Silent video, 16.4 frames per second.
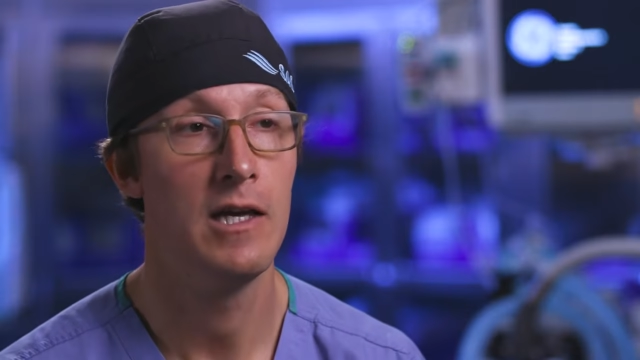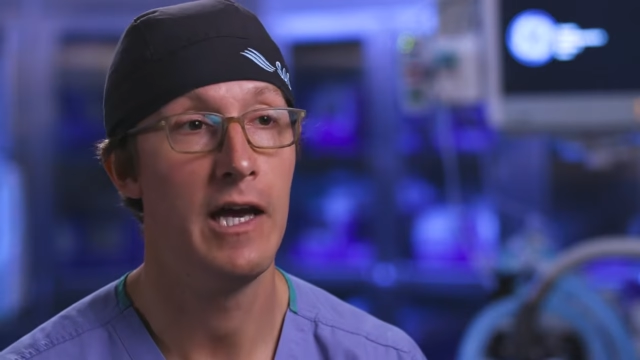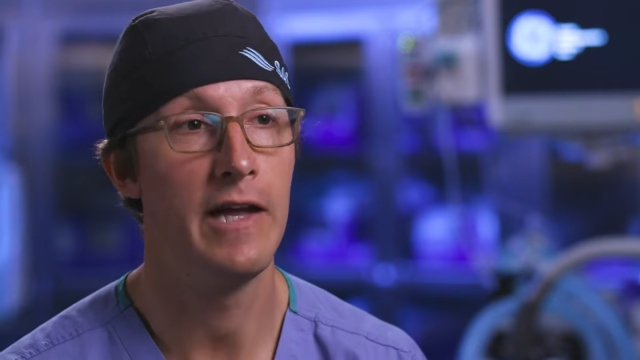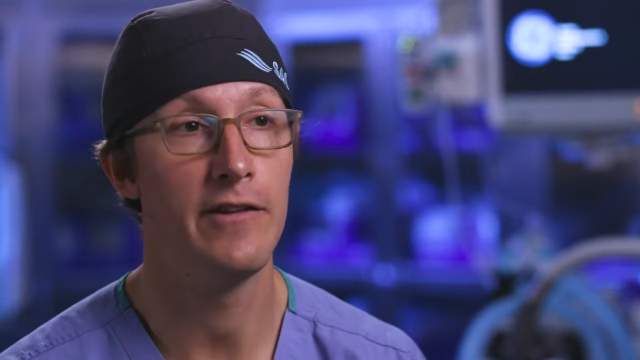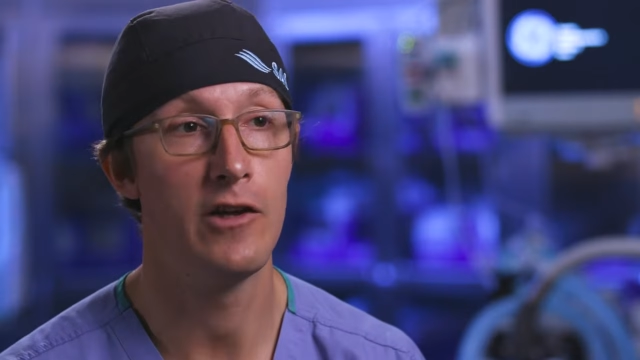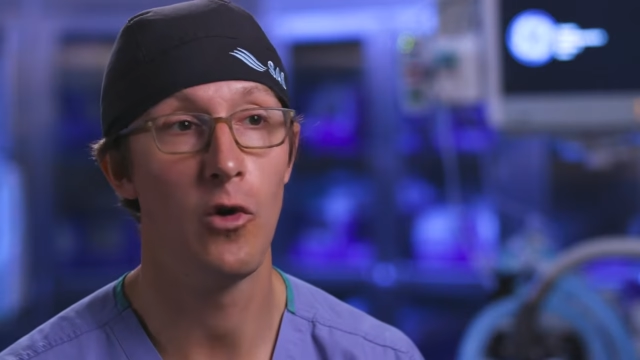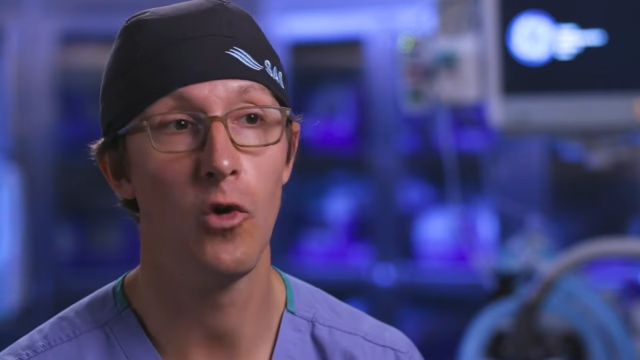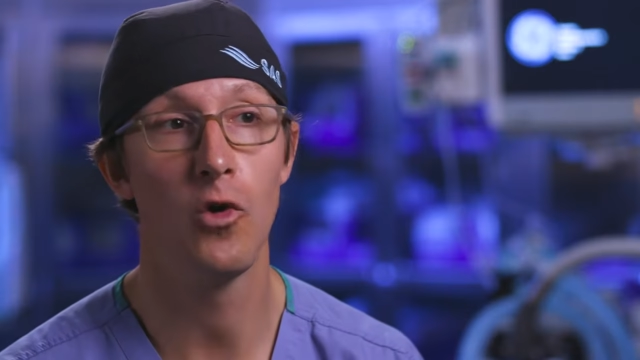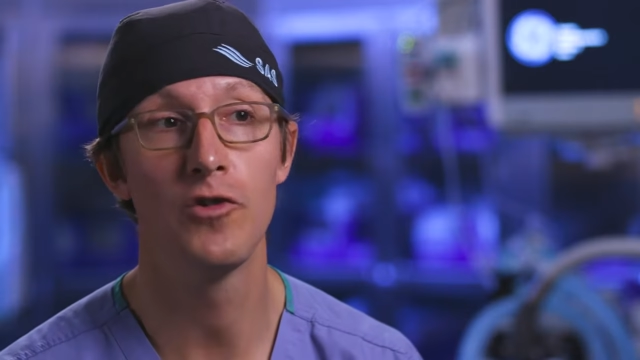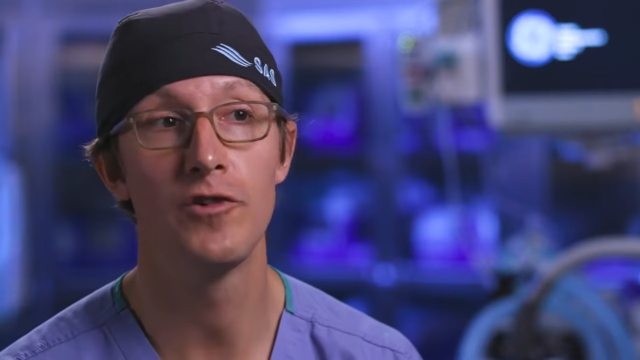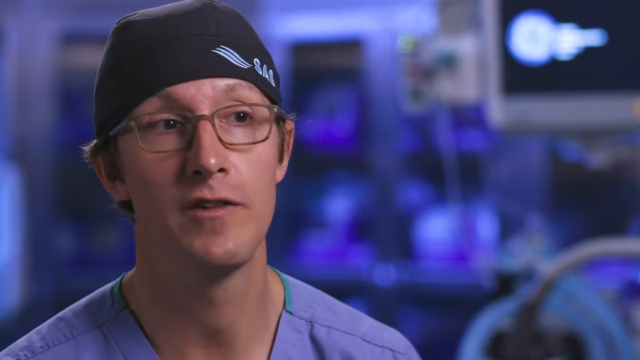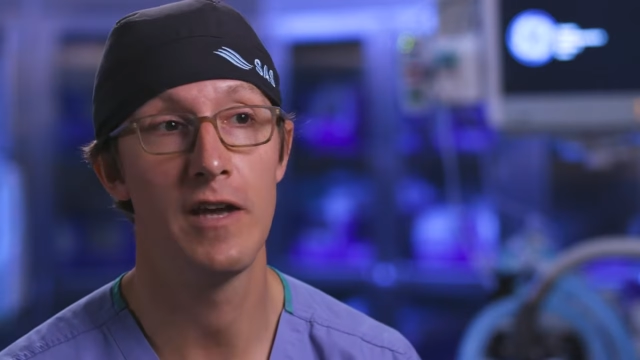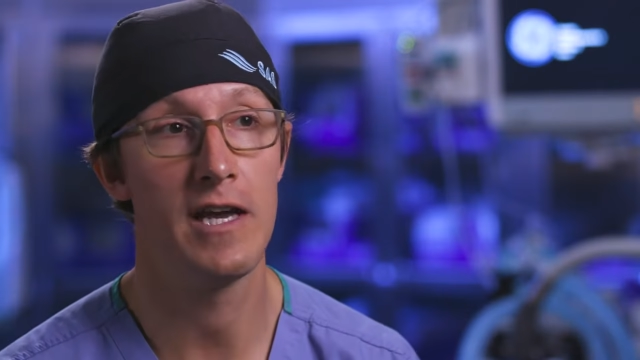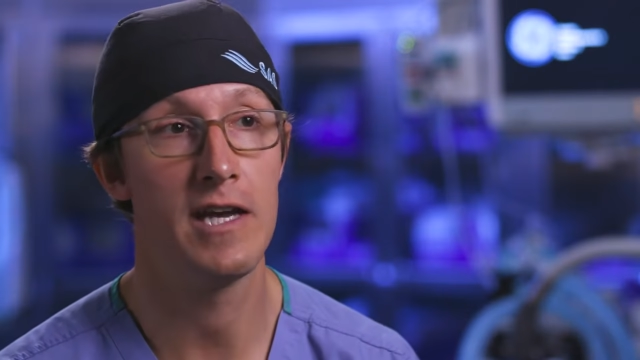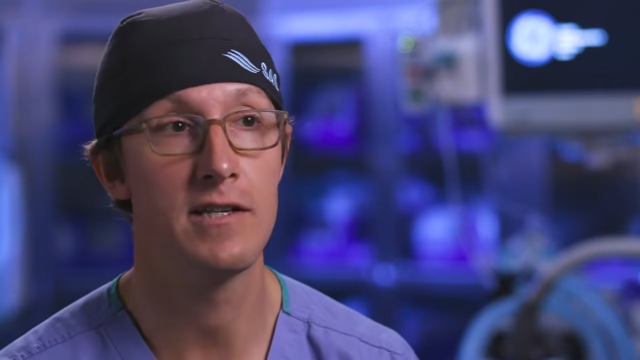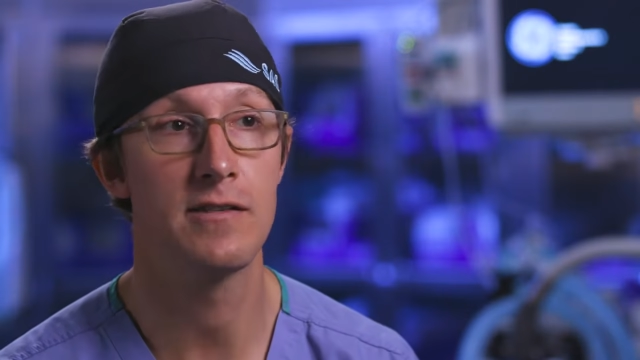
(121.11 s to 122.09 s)
In the olden
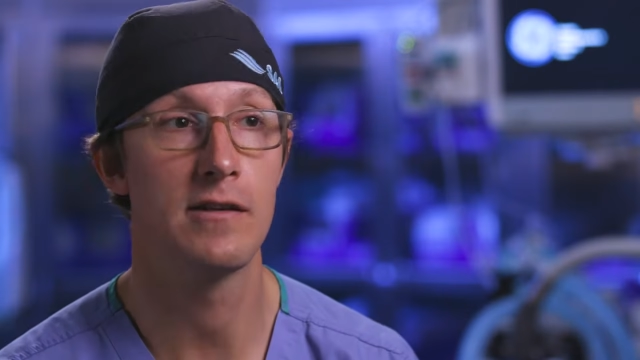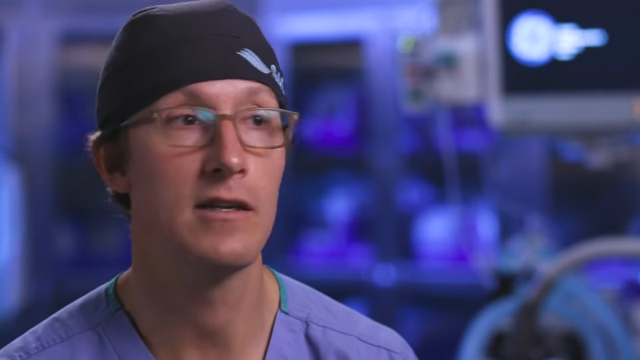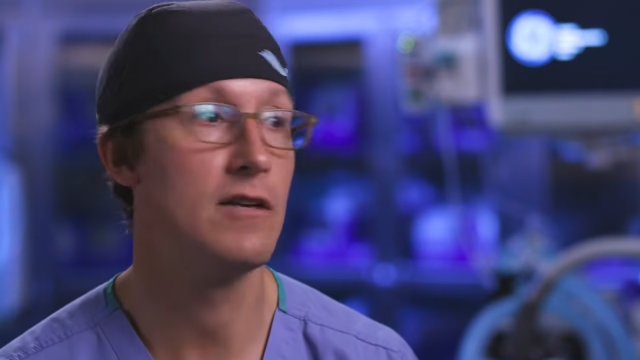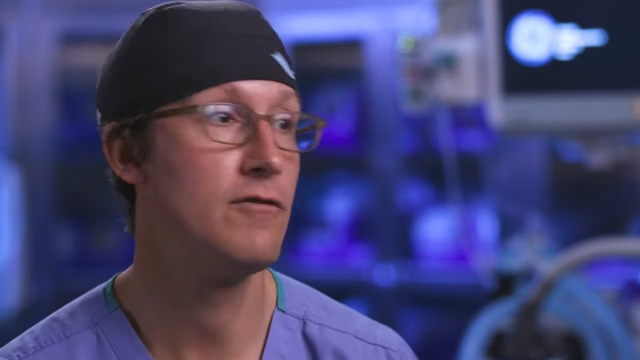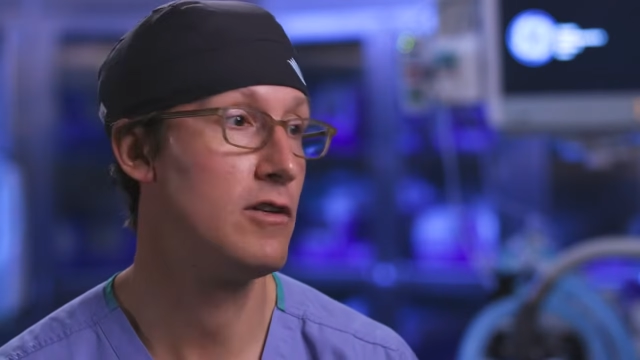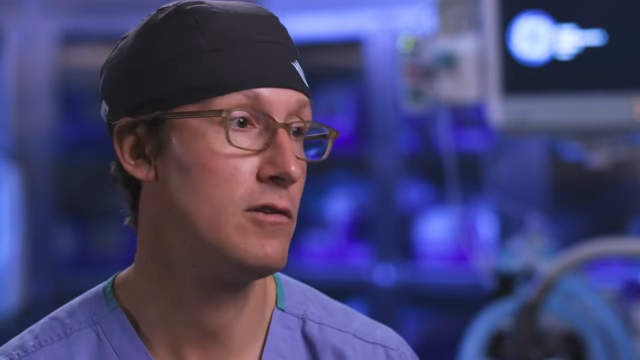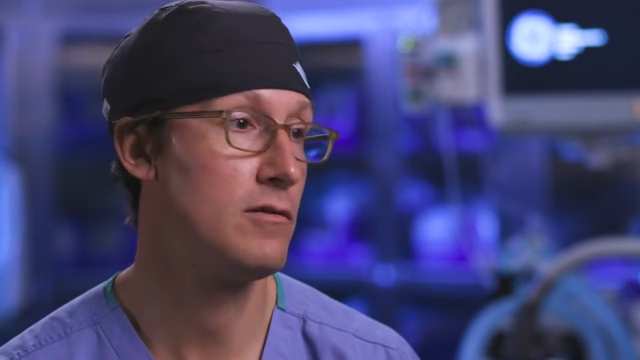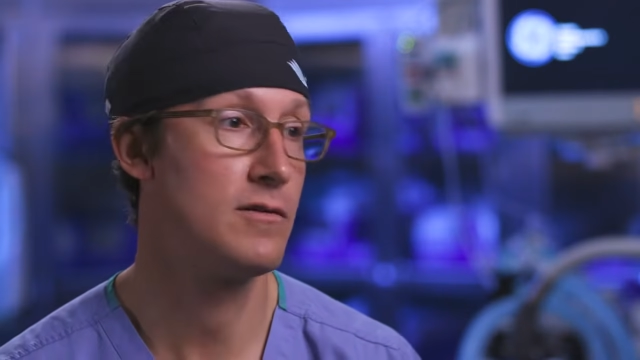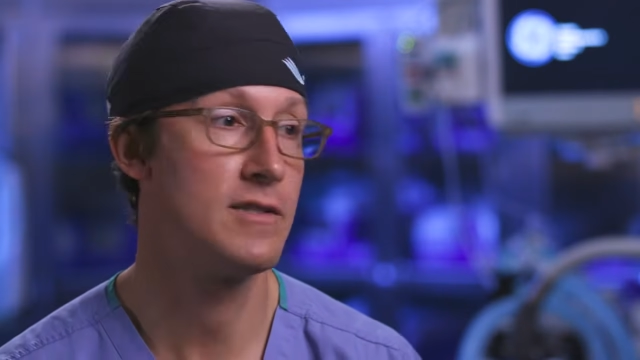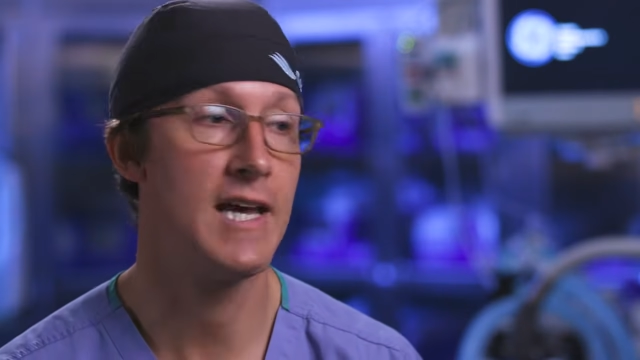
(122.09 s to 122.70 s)
days, and even